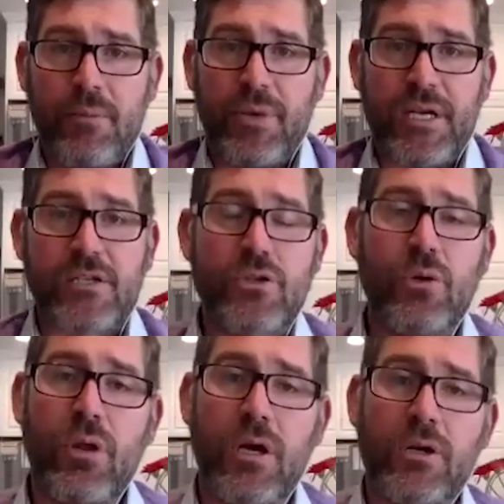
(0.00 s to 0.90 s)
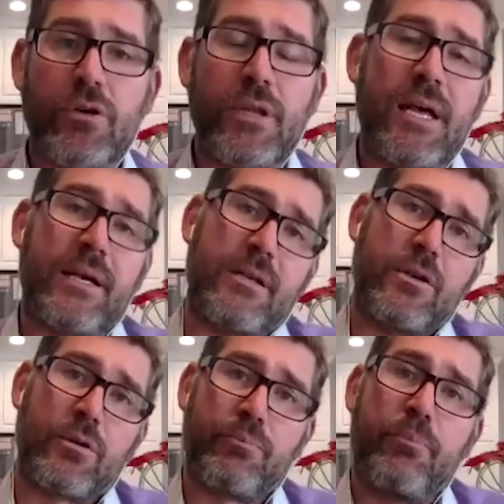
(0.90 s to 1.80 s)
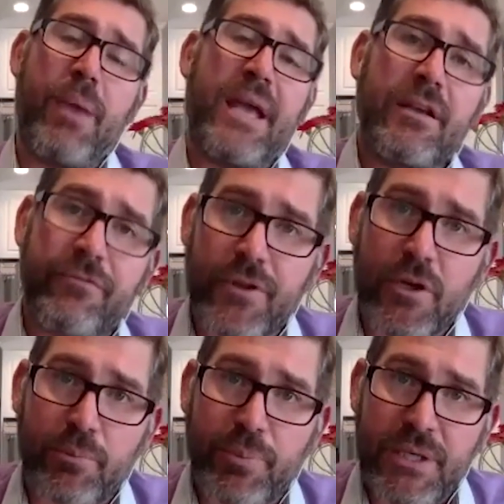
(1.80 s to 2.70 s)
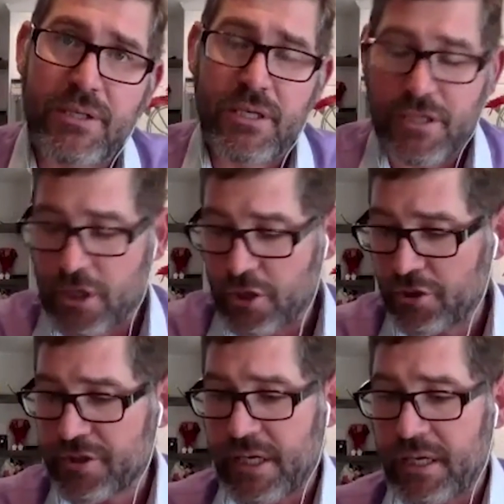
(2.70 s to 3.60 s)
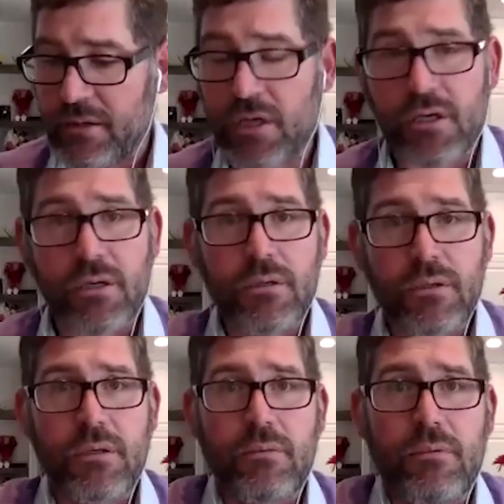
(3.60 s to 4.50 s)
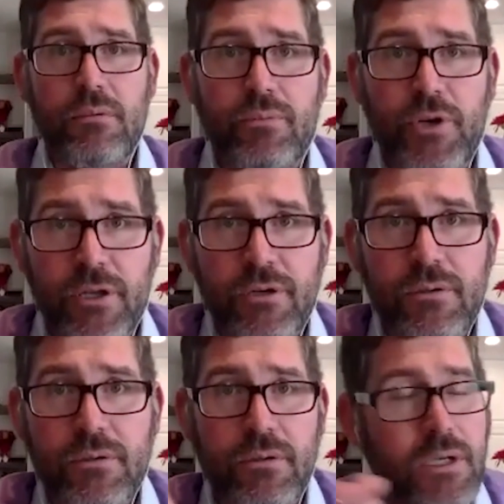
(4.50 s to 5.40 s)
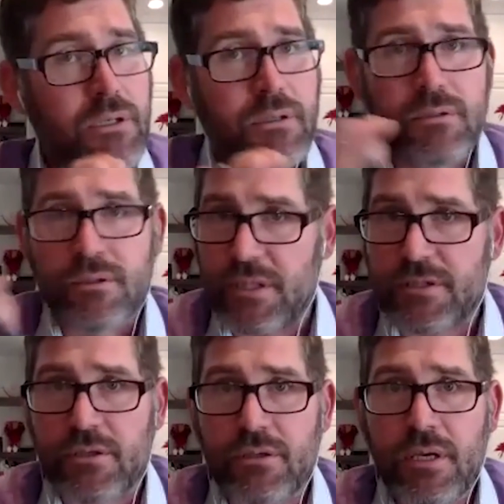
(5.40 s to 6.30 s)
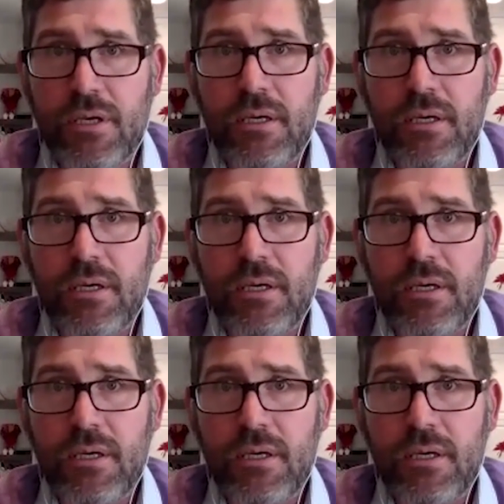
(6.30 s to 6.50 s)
because it's no longer like you're begging for their business. You're saying, look, brother, look, sister,